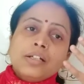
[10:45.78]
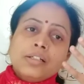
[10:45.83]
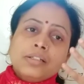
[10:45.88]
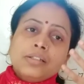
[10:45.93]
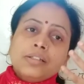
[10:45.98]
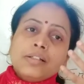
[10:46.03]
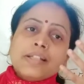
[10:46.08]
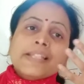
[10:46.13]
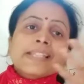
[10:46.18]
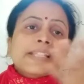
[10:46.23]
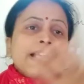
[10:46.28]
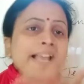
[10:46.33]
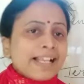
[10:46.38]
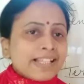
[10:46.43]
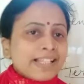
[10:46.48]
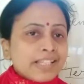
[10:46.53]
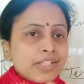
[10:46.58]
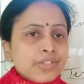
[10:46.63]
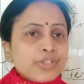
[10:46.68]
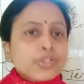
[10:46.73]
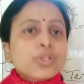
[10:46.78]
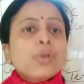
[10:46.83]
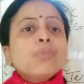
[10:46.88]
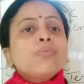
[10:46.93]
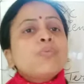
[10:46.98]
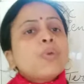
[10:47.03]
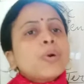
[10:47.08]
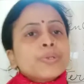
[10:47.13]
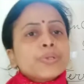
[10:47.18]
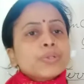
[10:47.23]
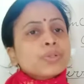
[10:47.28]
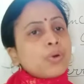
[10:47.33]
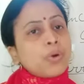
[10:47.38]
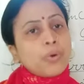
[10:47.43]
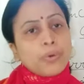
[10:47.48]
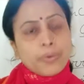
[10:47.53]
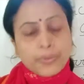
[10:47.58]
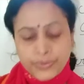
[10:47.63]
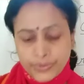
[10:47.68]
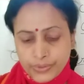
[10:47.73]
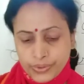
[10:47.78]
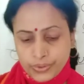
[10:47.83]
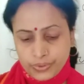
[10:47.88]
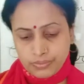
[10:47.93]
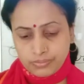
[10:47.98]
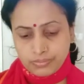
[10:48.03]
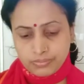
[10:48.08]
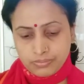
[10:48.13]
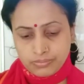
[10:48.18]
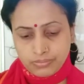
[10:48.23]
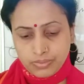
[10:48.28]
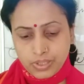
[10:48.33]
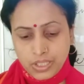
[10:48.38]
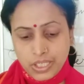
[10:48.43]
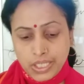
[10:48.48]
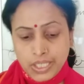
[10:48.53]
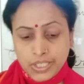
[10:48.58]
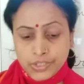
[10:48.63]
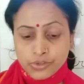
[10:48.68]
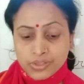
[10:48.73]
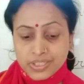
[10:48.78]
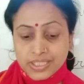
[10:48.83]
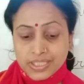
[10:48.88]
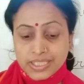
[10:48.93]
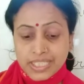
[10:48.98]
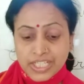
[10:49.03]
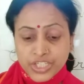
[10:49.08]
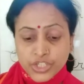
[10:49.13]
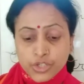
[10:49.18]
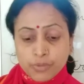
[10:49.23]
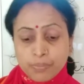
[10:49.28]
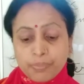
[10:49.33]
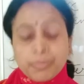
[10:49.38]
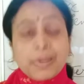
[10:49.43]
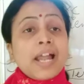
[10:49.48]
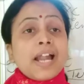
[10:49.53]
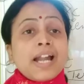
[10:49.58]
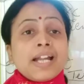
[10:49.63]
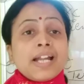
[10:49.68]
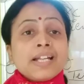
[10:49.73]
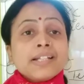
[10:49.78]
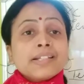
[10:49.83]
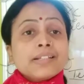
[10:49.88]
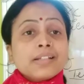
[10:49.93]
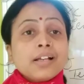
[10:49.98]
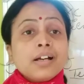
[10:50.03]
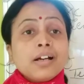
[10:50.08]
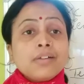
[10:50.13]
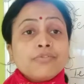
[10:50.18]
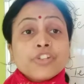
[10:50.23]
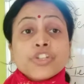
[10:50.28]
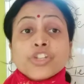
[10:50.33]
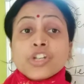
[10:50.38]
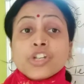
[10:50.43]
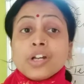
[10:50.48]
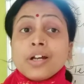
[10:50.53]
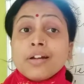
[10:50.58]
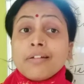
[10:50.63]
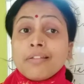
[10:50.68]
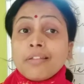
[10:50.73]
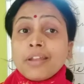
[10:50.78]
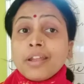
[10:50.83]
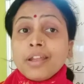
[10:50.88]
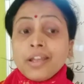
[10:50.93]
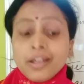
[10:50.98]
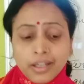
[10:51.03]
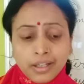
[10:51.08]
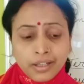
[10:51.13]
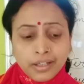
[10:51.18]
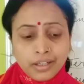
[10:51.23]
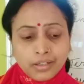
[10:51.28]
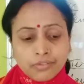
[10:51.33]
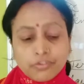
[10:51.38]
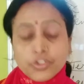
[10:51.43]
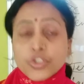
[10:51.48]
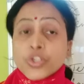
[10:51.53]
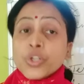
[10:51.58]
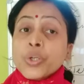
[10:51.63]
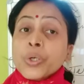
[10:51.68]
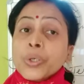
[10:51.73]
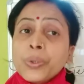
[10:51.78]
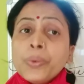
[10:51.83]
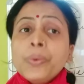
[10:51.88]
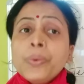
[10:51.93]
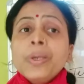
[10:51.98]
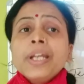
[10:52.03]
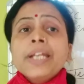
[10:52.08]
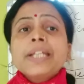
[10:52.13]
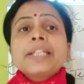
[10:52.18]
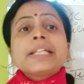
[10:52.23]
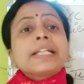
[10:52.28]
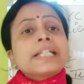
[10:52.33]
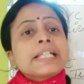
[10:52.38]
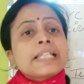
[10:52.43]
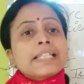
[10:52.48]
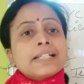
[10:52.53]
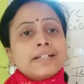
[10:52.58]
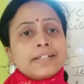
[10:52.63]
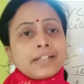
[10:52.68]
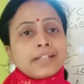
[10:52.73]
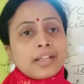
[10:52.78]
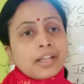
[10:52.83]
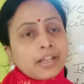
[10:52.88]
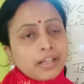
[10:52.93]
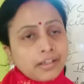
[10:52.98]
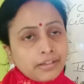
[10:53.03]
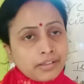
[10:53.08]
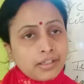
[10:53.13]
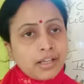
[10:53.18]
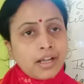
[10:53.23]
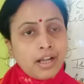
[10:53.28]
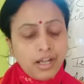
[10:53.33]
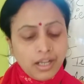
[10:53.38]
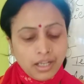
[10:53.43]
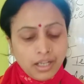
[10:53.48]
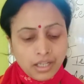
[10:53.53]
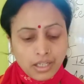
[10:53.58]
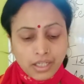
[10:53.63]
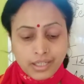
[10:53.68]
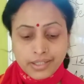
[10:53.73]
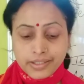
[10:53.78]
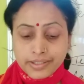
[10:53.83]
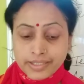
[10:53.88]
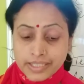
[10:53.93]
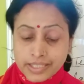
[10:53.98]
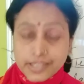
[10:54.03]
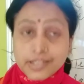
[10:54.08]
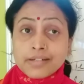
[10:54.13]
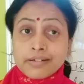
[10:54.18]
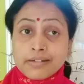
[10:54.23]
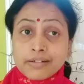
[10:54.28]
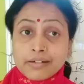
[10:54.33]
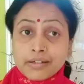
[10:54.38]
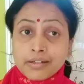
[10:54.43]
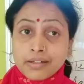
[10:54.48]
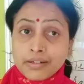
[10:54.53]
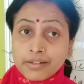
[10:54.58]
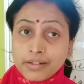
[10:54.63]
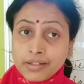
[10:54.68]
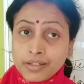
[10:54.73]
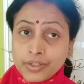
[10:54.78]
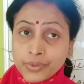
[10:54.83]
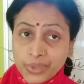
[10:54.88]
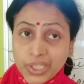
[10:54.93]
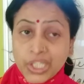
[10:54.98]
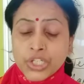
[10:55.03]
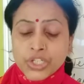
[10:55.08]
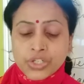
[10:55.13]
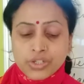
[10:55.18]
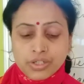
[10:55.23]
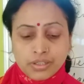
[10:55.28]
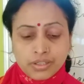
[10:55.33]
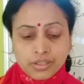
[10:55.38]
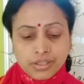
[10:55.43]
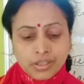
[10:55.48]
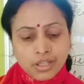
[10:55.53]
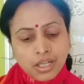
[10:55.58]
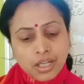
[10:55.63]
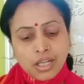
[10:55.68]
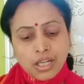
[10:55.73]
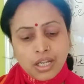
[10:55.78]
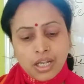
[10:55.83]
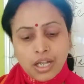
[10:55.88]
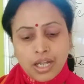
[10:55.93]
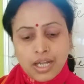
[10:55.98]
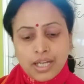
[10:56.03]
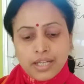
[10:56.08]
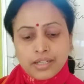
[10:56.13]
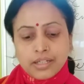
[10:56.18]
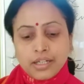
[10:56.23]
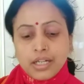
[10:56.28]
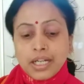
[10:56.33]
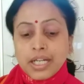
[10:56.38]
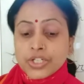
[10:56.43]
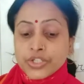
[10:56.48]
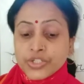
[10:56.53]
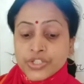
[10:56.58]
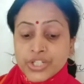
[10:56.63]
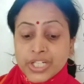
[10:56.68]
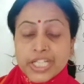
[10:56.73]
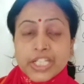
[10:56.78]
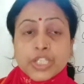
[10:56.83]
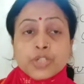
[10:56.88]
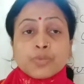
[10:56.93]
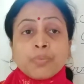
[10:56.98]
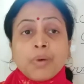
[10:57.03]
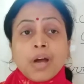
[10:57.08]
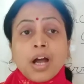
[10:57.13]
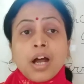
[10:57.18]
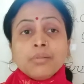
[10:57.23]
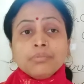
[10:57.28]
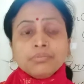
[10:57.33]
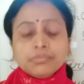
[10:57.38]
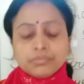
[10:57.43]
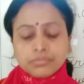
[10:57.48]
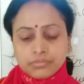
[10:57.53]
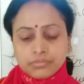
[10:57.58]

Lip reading: scarcity of water also. So such plants which are there, which grow in the desert area, desert region, are date palm,